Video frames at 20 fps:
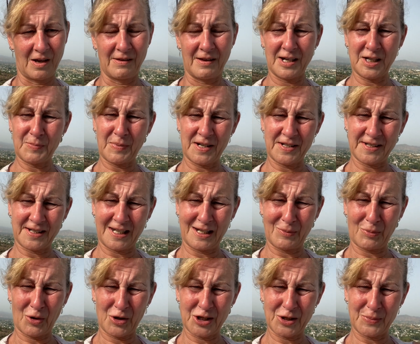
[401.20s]
Those
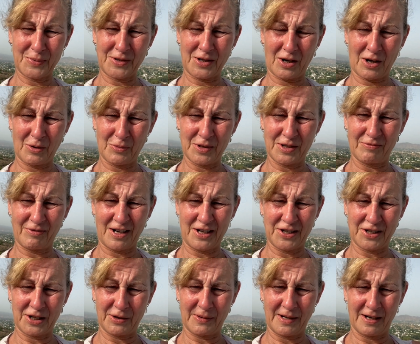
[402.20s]
pesky wasps that I was
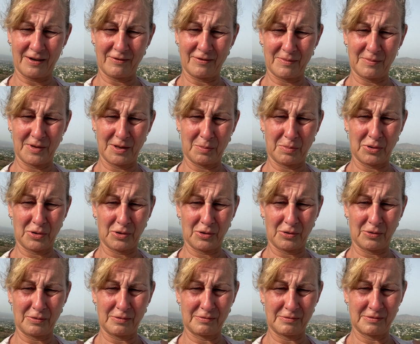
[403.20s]
rescuing from the
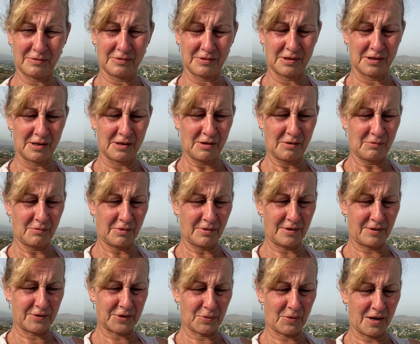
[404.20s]
pool. Well,
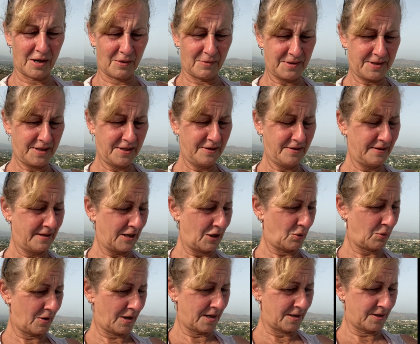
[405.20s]
there was one, they're
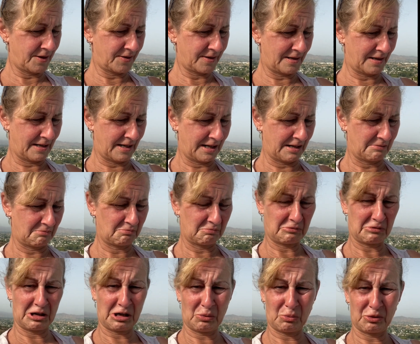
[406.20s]
quite innocently,
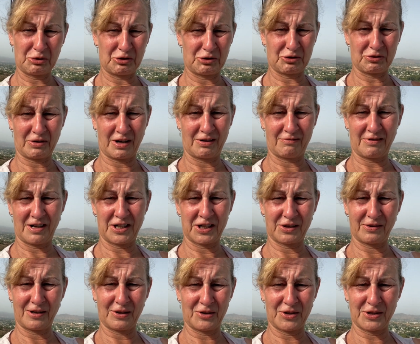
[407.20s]
and I wasn't trying to
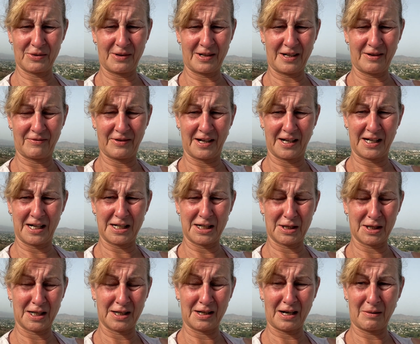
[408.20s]
rescue it or do anything, and it
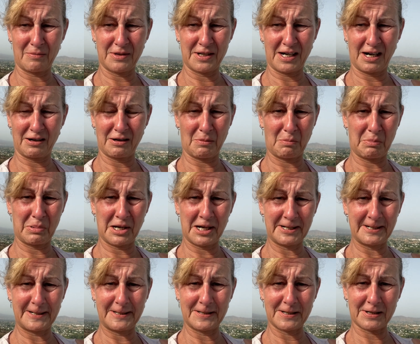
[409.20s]
just come down and
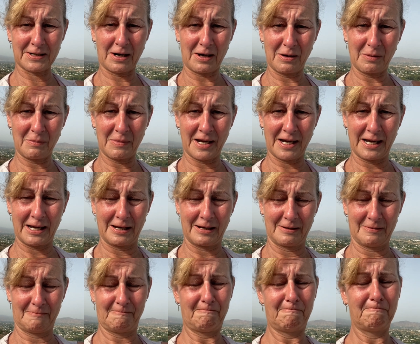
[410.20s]
bloody stung me.
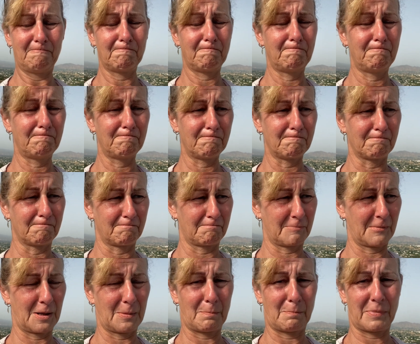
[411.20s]

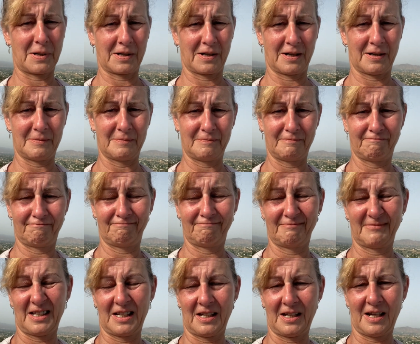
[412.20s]
Bugger.
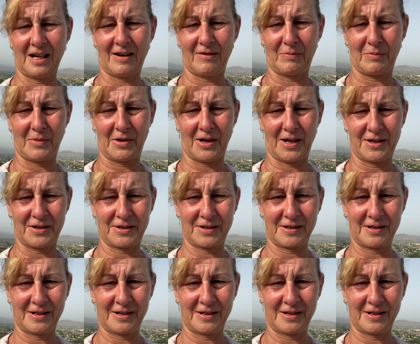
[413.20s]
Never mind.